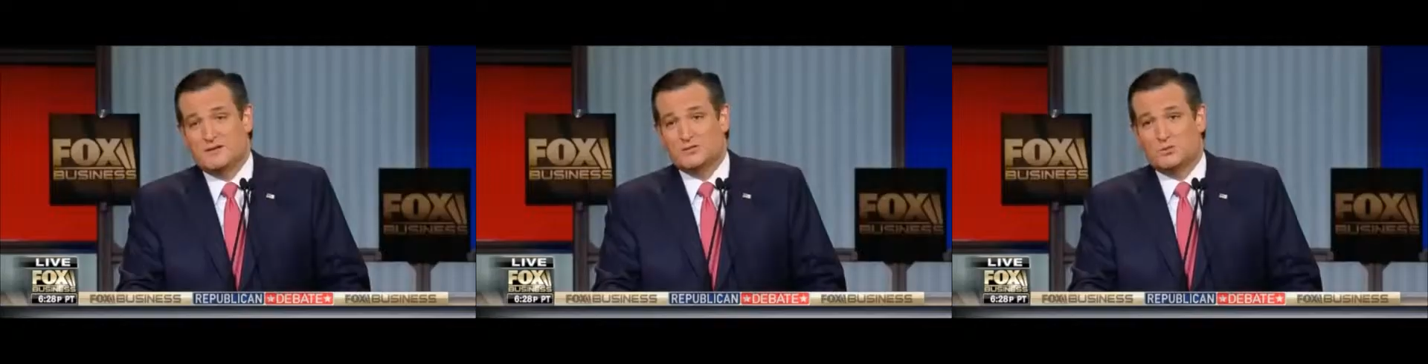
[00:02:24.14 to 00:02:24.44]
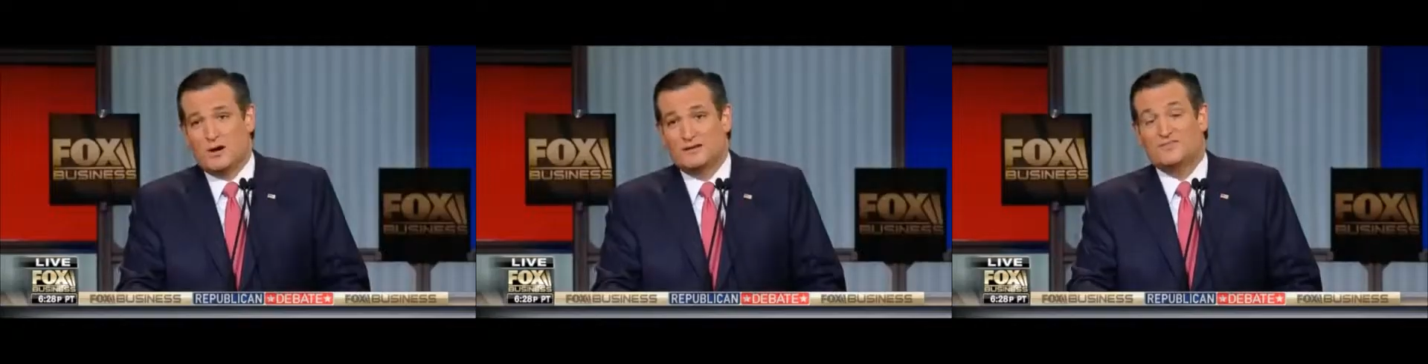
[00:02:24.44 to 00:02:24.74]
be
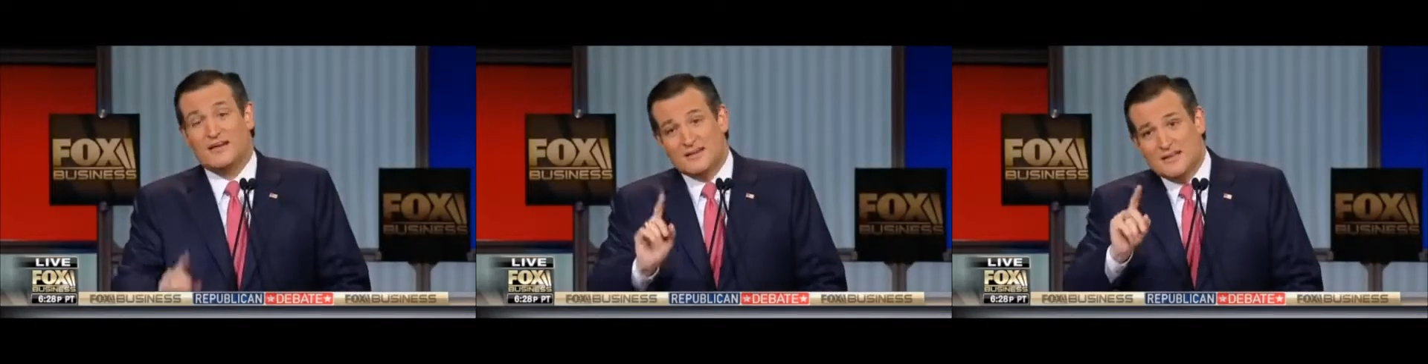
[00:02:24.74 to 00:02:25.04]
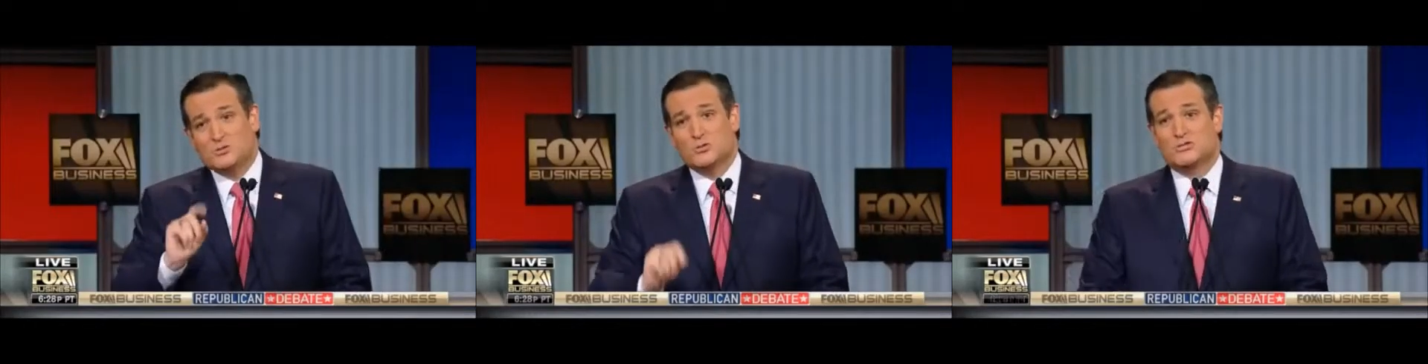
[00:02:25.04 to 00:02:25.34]
disqualified,
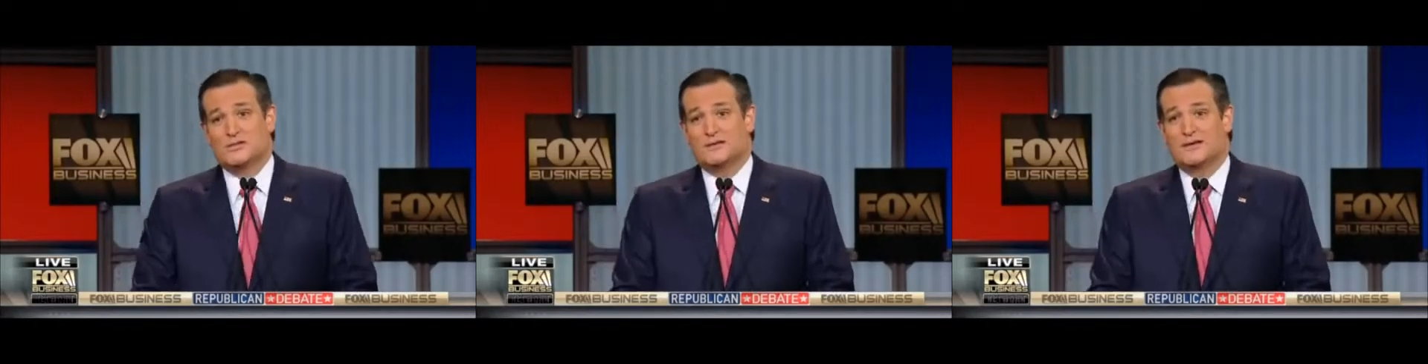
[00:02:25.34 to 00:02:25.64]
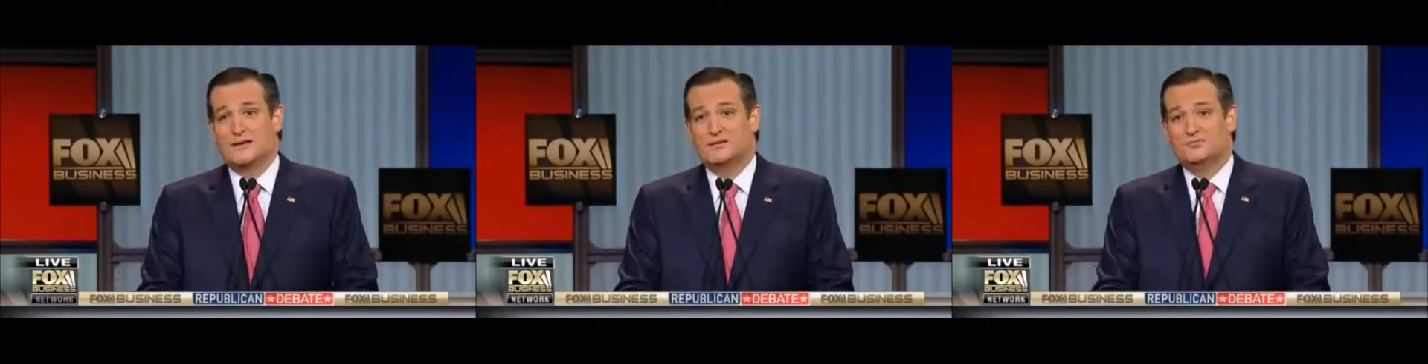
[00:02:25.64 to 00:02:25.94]
and interestingly
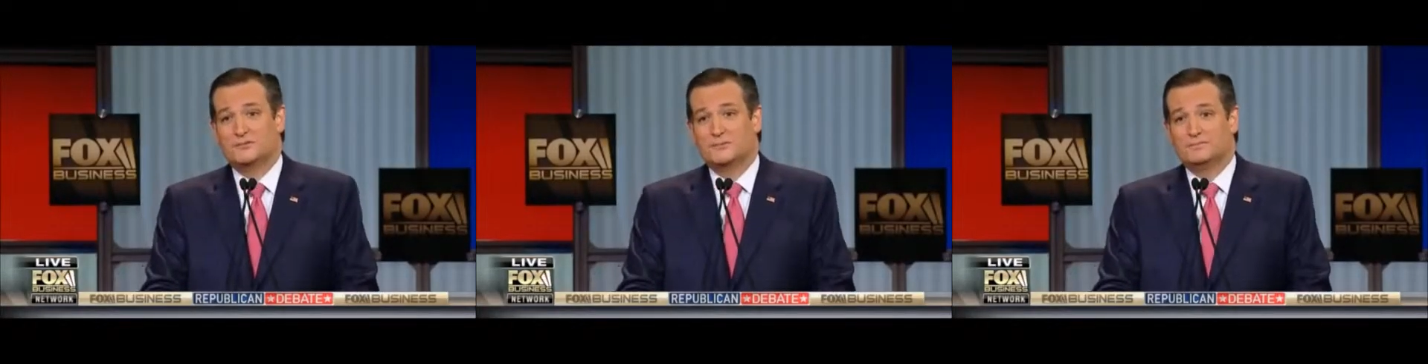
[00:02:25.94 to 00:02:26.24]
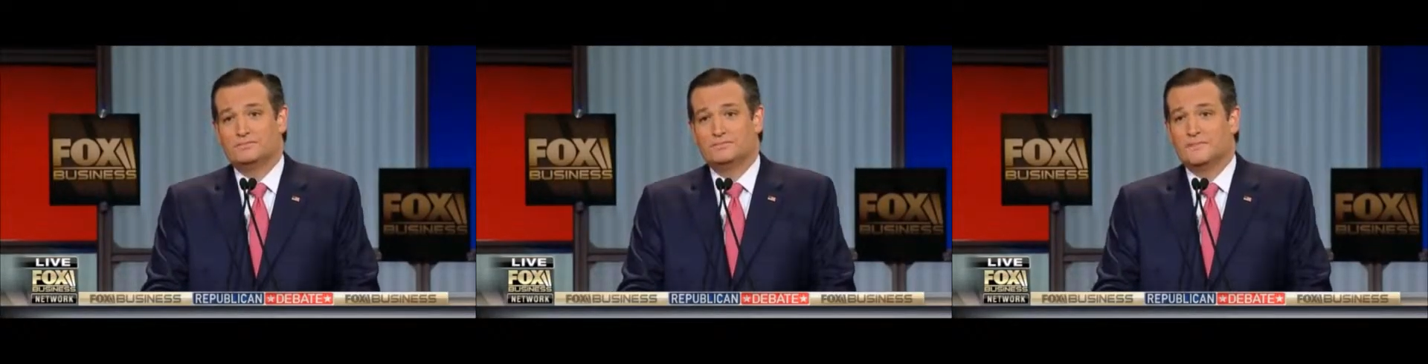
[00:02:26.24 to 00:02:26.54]
enough,
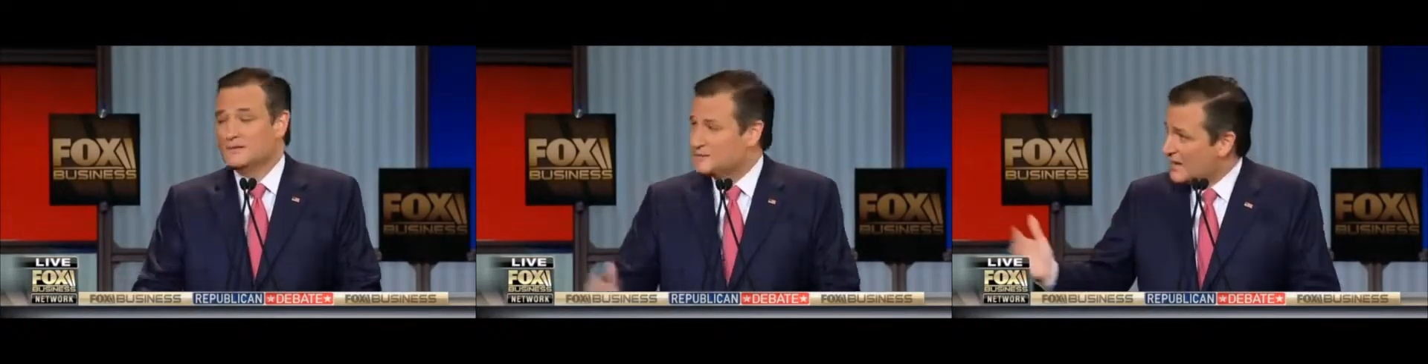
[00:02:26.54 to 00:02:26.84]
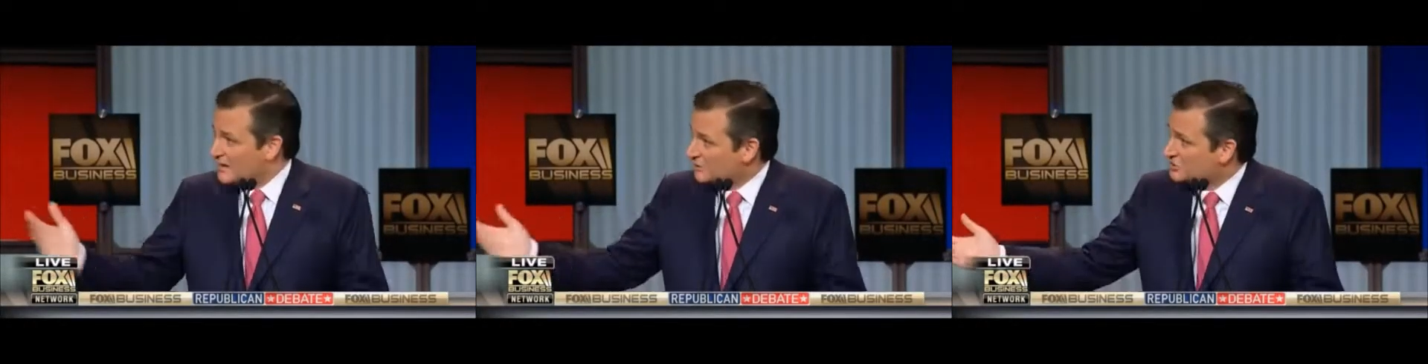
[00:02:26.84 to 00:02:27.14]

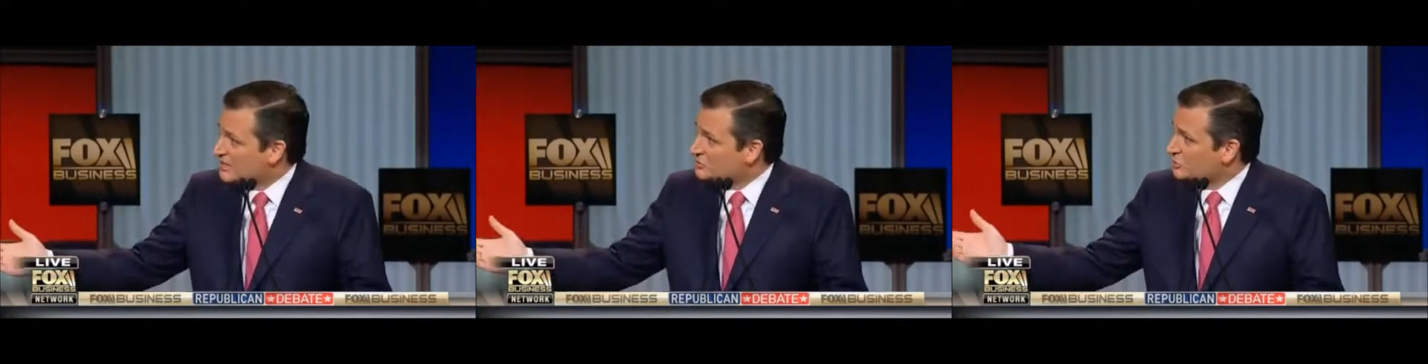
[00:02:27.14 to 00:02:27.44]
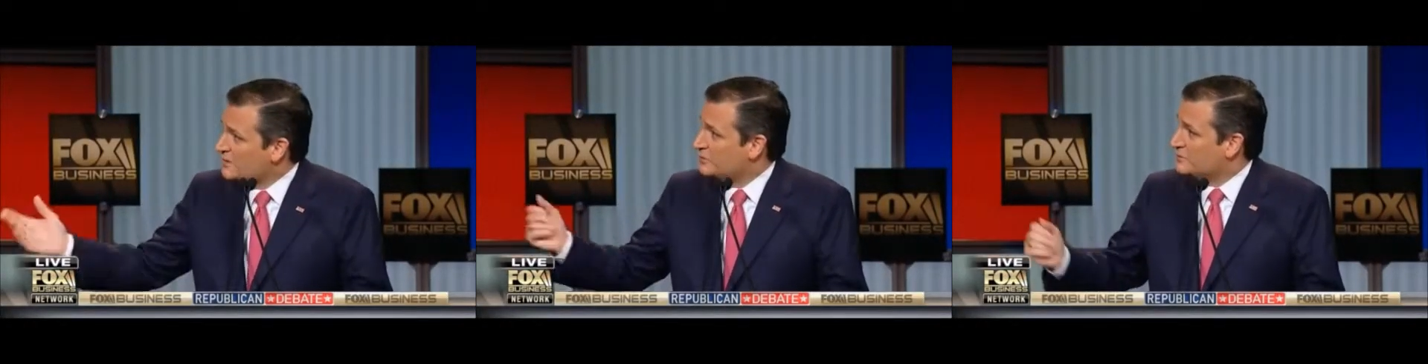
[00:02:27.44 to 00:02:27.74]
Donald J.
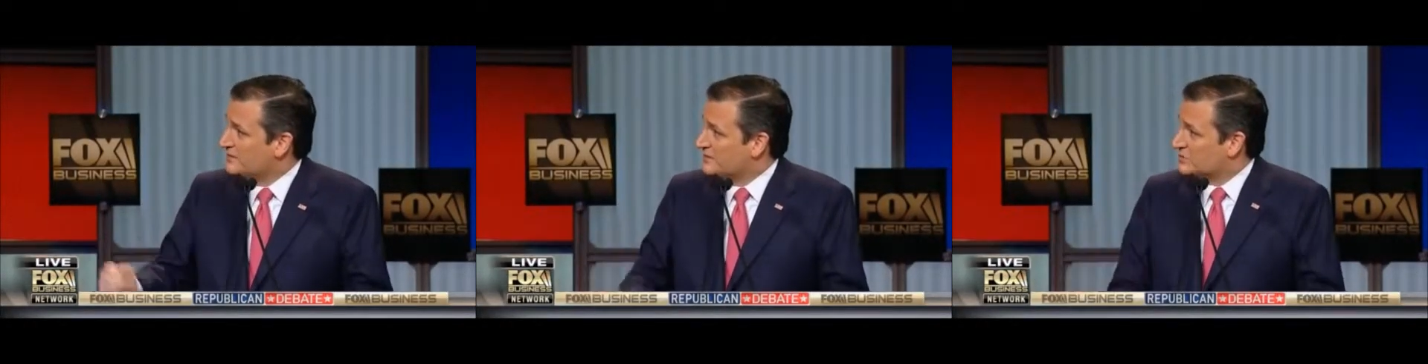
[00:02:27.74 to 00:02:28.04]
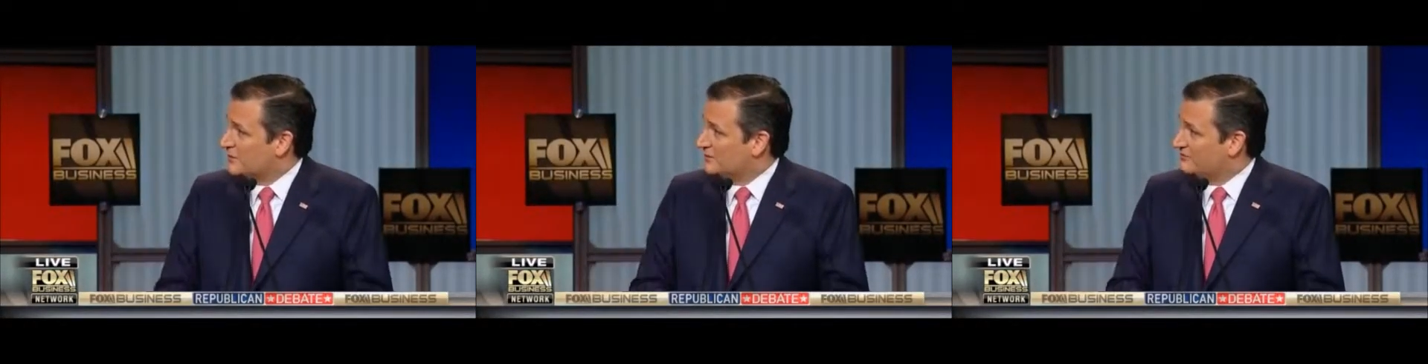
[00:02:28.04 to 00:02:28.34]
Trump would be
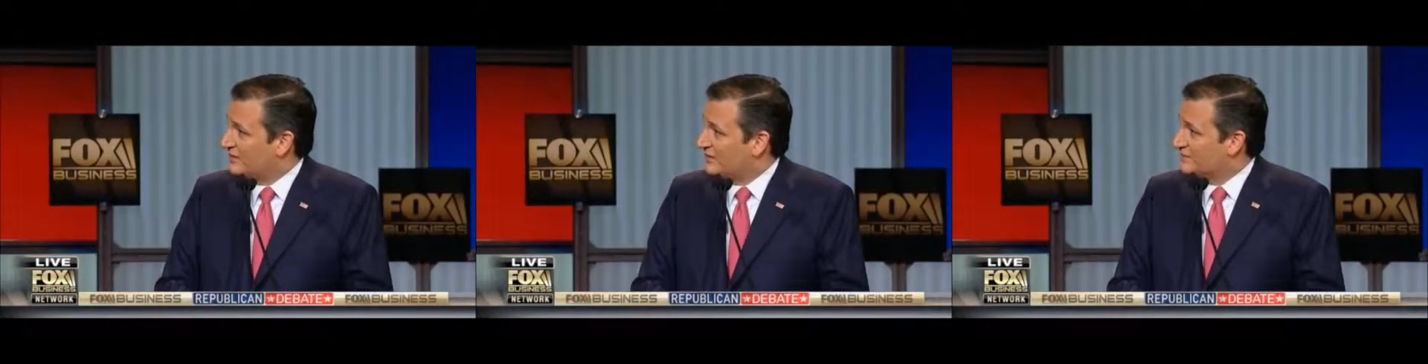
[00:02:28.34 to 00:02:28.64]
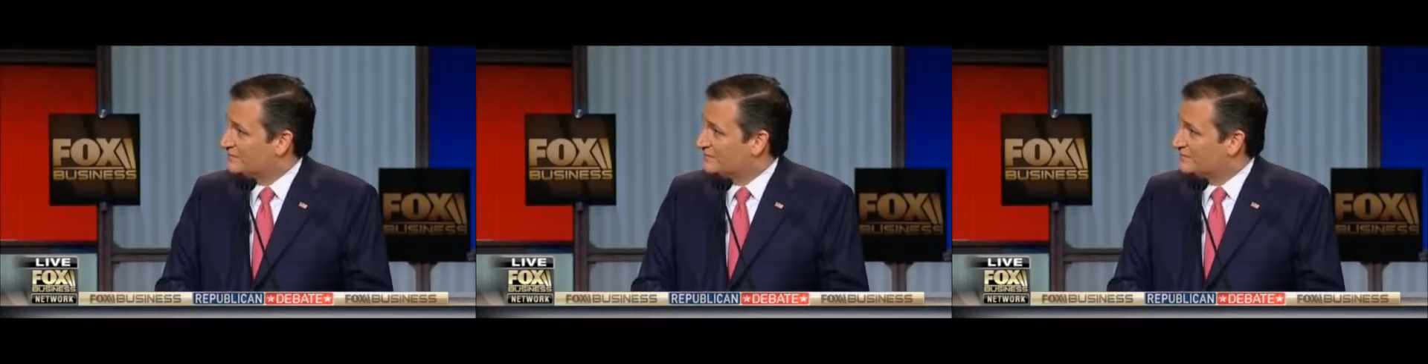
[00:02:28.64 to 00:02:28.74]
disqualified.